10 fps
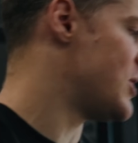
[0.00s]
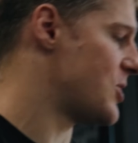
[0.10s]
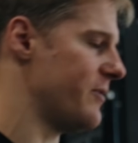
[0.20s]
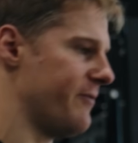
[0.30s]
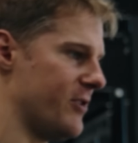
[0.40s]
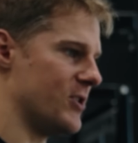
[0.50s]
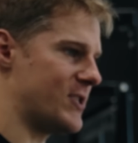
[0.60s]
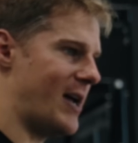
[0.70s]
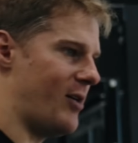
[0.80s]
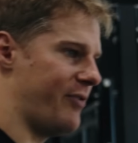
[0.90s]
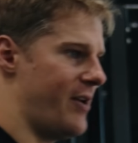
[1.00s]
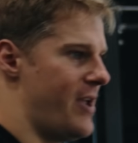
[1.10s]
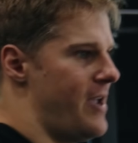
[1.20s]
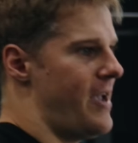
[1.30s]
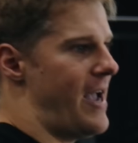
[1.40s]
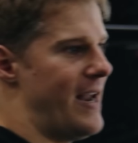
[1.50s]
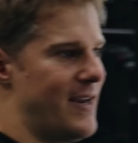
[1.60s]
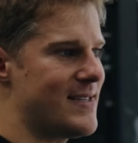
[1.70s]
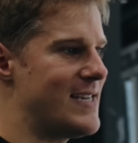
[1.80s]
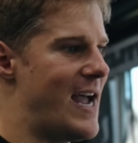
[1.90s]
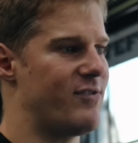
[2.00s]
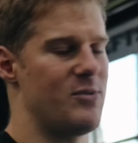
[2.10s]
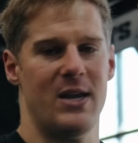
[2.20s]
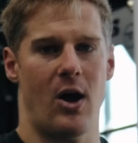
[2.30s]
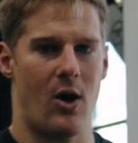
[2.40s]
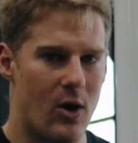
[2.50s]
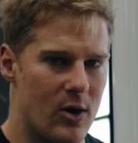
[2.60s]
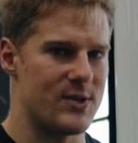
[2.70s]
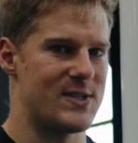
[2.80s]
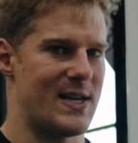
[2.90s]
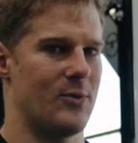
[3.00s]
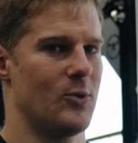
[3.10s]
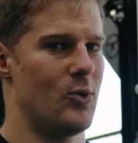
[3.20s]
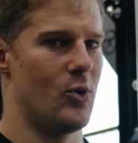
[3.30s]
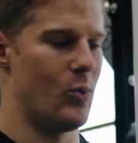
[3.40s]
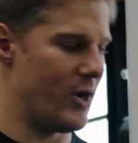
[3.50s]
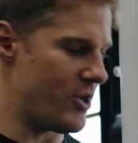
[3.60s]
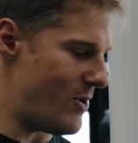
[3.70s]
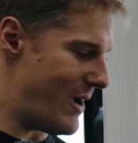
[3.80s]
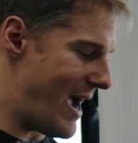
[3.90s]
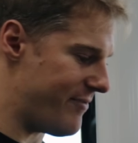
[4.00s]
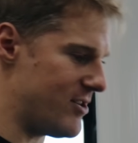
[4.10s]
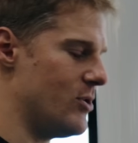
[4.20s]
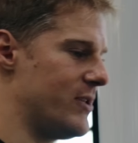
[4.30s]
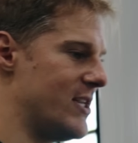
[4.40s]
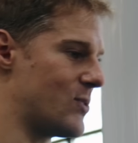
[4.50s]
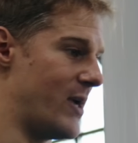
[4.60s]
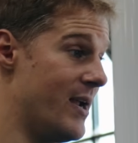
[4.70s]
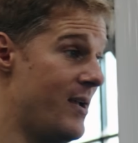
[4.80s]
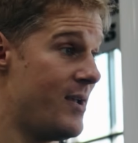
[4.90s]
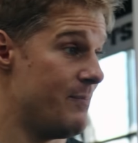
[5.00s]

position for yourself, and it doesn't have to be a hard set rule where you have to do it this way.